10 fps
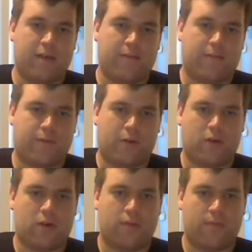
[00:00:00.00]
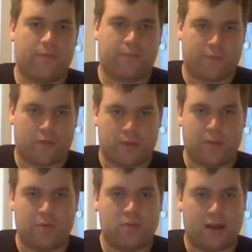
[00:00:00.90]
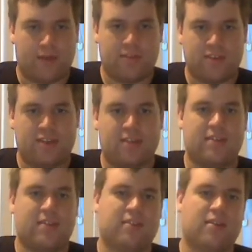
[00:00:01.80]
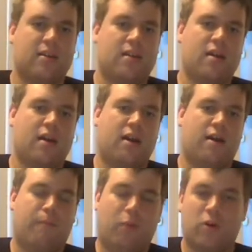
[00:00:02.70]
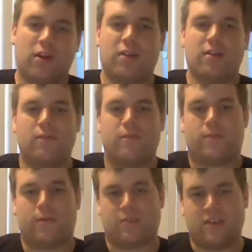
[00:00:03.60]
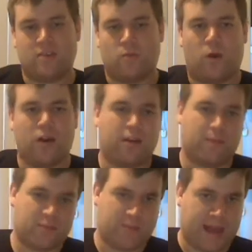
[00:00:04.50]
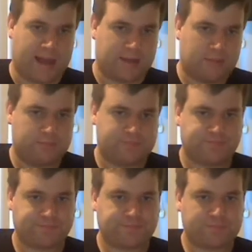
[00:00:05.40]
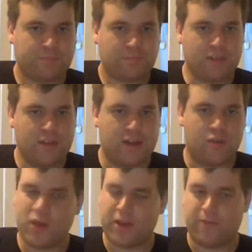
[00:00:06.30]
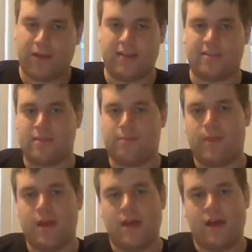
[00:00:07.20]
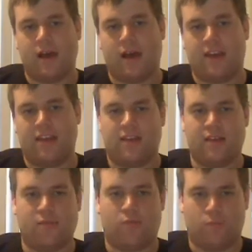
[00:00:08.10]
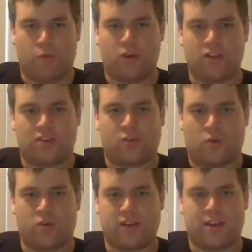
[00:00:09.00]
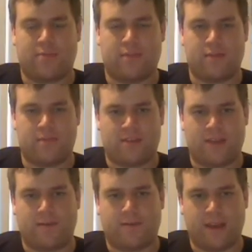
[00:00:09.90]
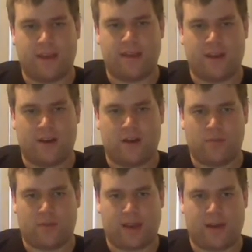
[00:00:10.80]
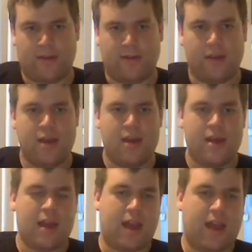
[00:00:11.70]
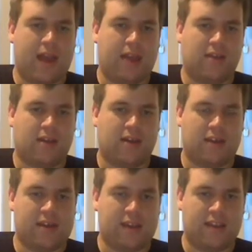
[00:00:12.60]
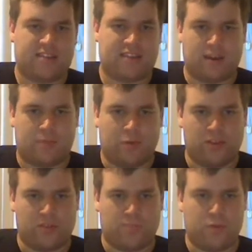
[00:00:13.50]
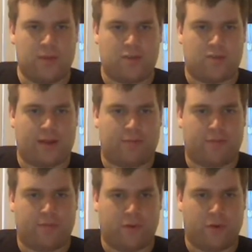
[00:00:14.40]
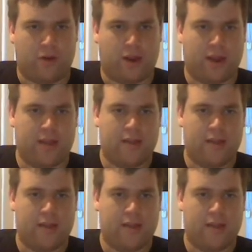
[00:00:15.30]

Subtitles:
For people who haven't seen the season, Morgan from Season 1 comes back. Rick finds him. Morgan's quarantined himself in their hometown, and he set up all these booby traps for